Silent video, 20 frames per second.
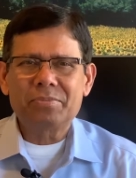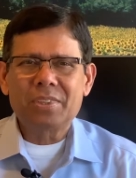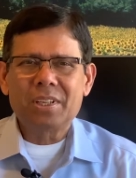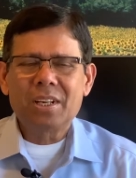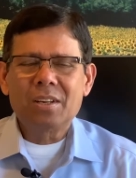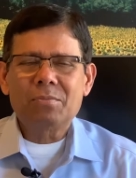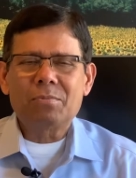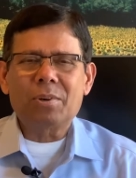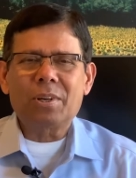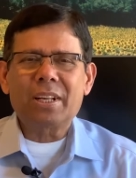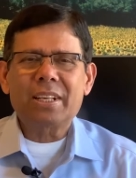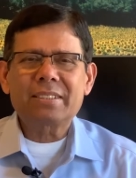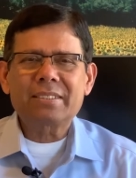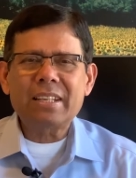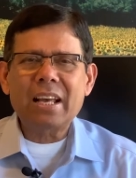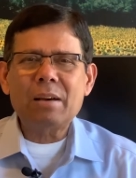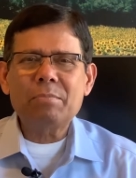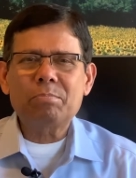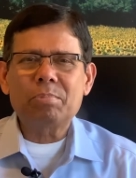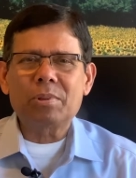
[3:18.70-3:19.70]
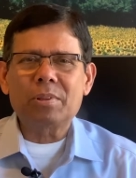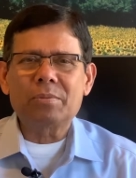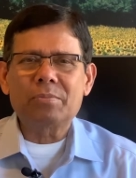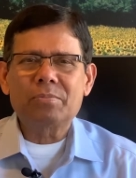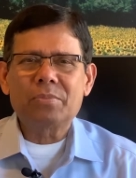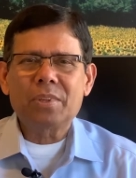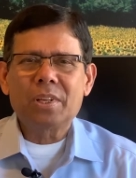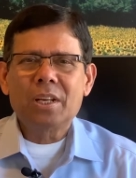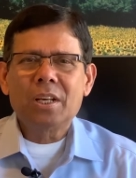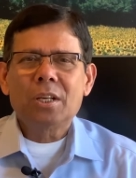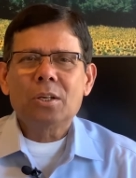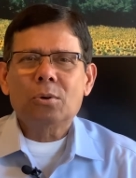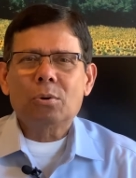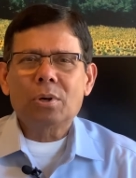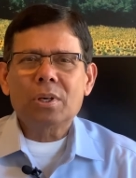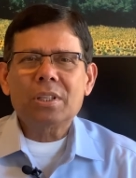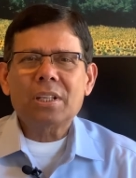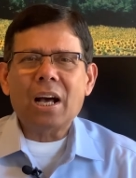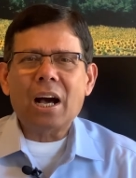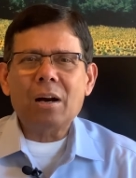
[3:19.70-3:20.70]
For example,
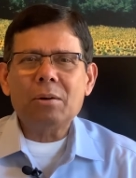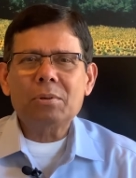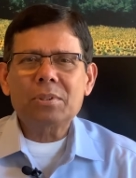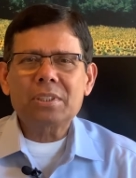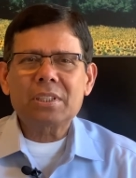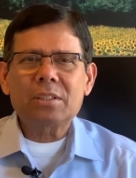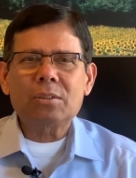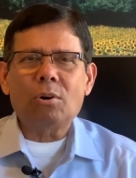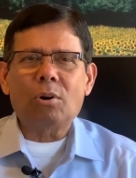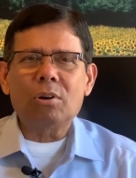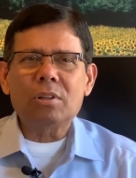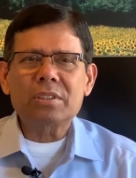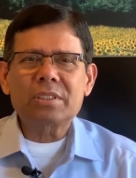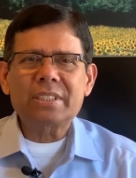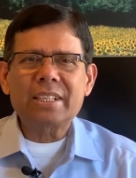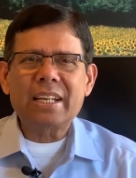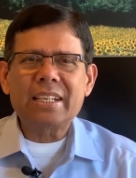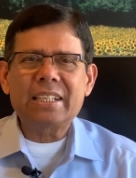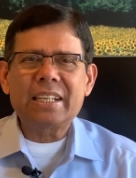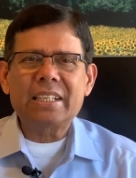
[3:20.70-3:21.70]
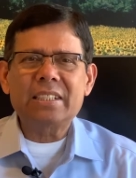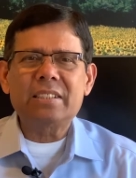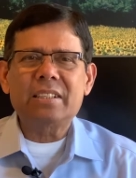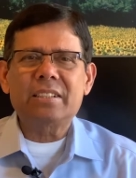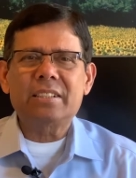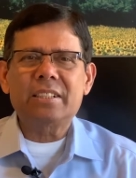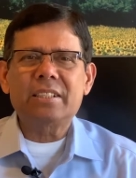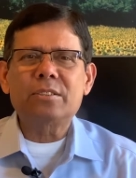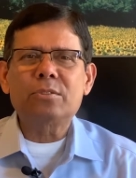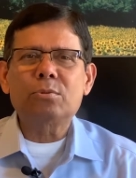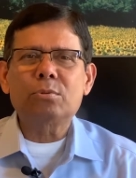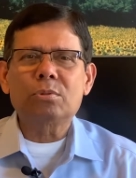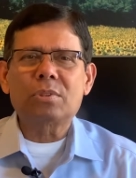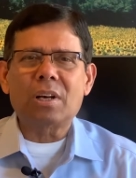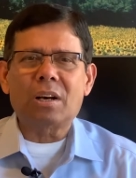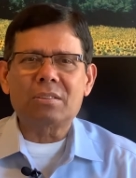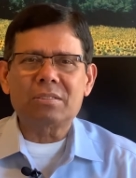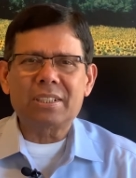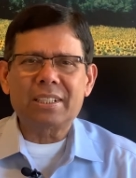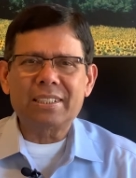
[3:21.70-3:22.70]
when I was an Allstate agent in
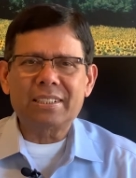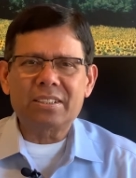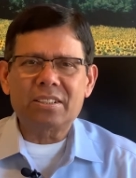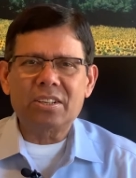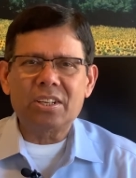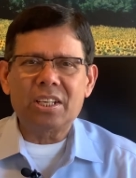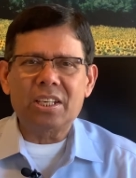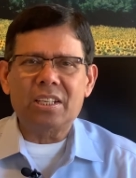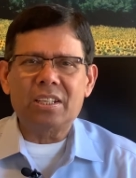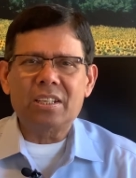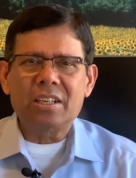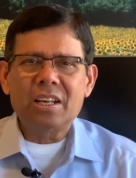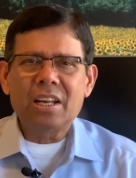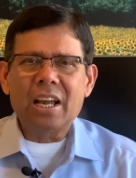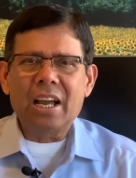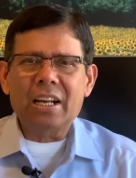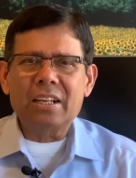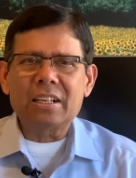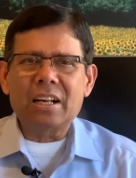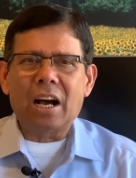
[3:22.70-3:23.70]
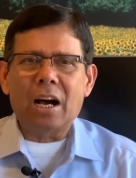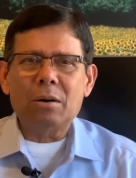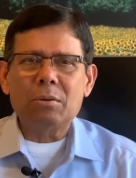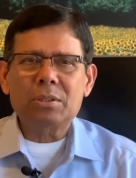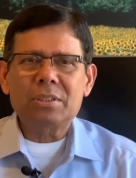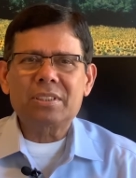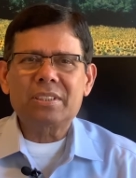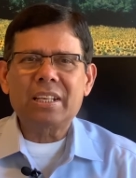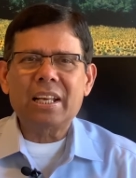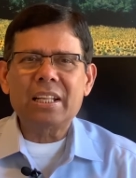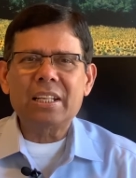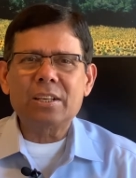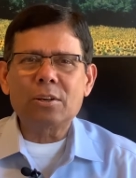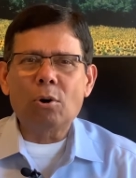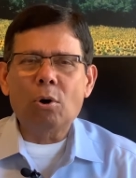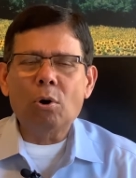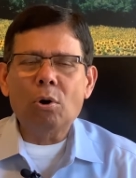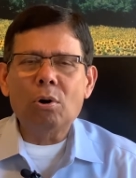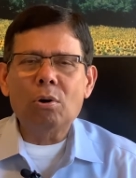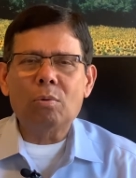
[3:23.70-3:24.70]
2003 and I was selling
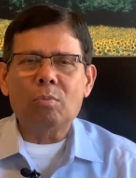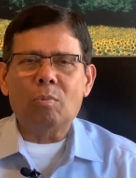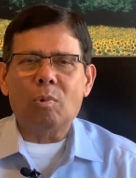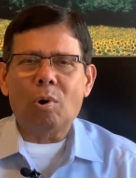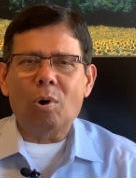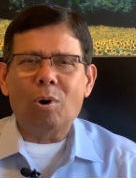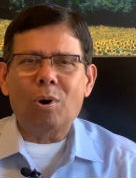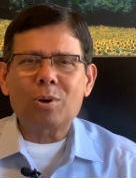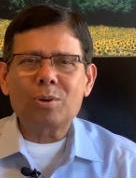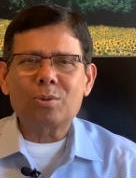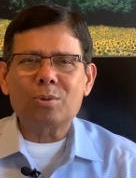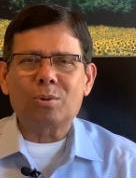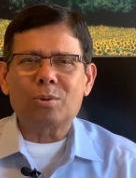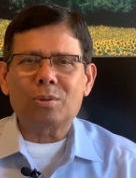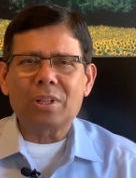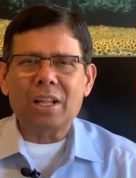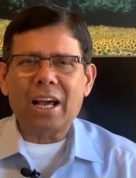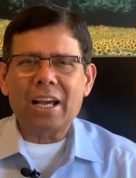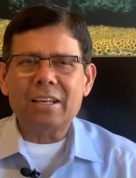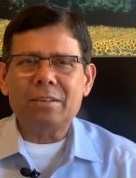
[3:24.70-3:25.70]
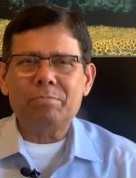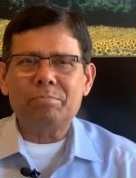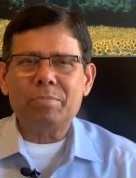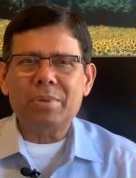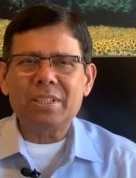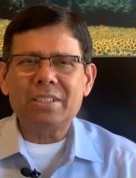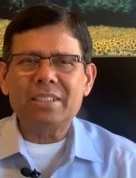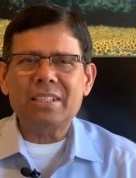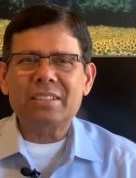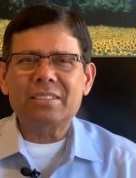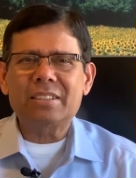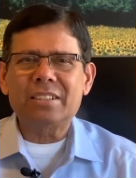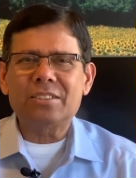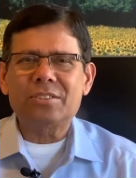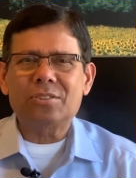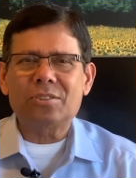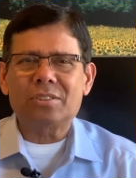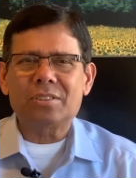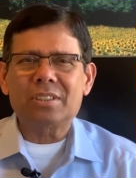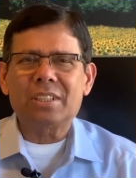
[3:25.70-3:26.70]
home, auto, life, business
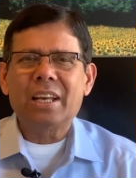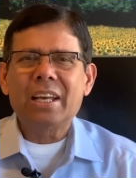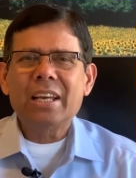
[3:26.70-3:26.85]
insurance,